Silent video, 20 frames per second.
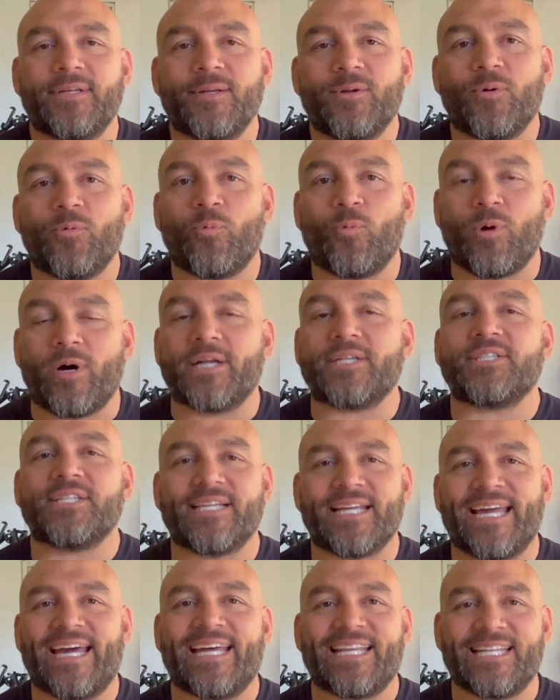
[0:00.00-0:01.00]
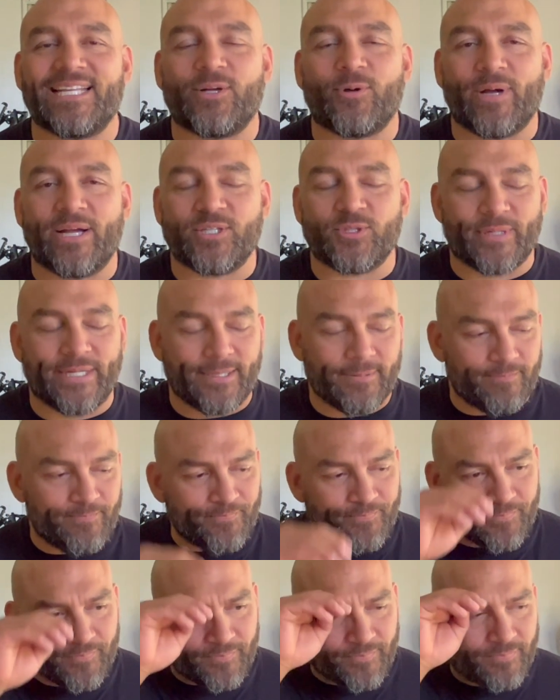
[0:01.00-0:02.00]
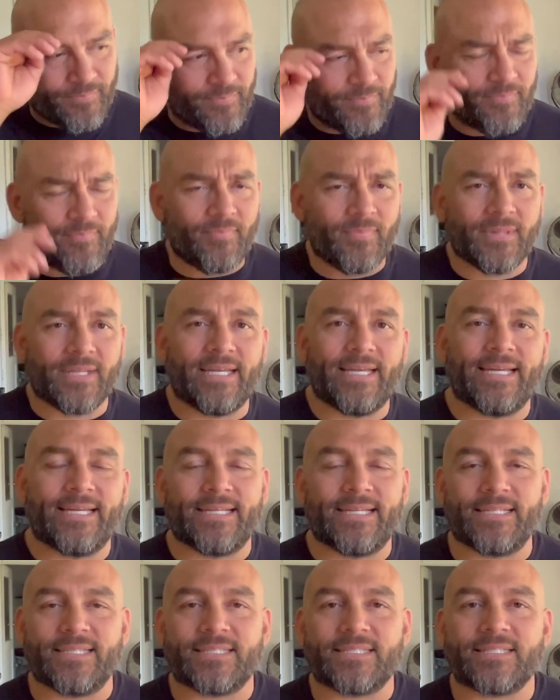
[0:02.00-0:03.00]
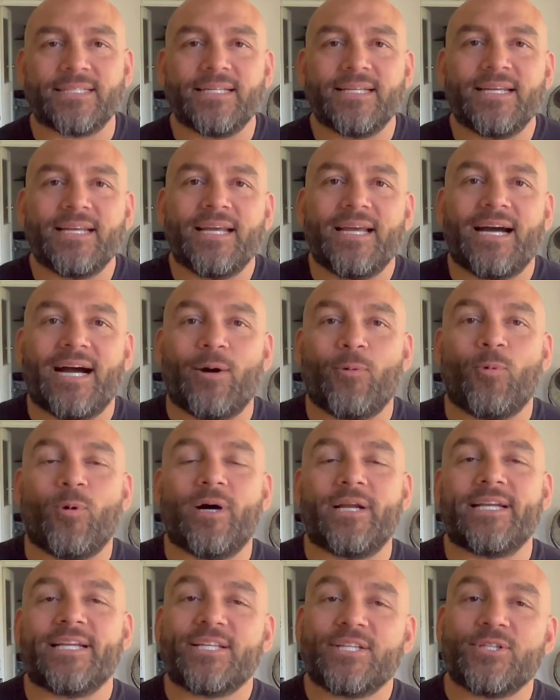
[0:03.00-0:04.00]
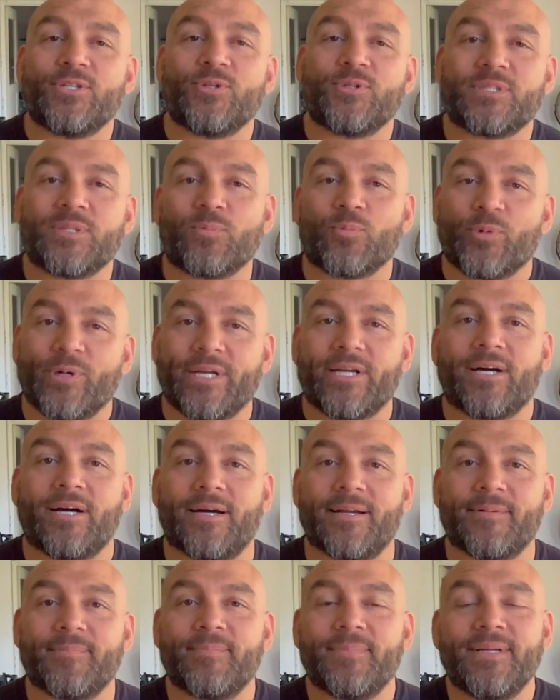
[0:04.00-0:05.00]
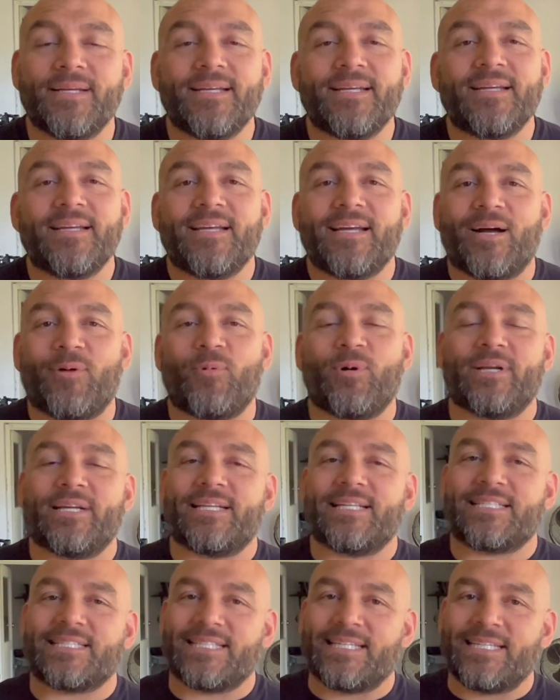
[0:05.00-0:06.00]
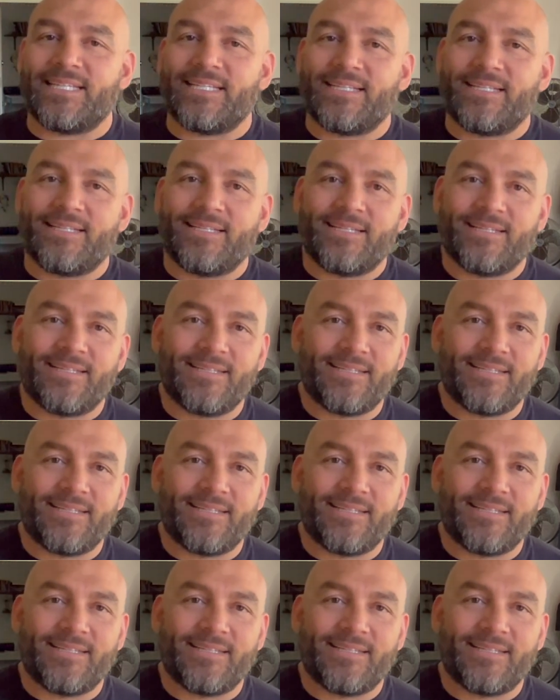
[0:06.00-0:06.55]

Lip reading: watching Adley graduate is I wanted to do some recon. I wanted to see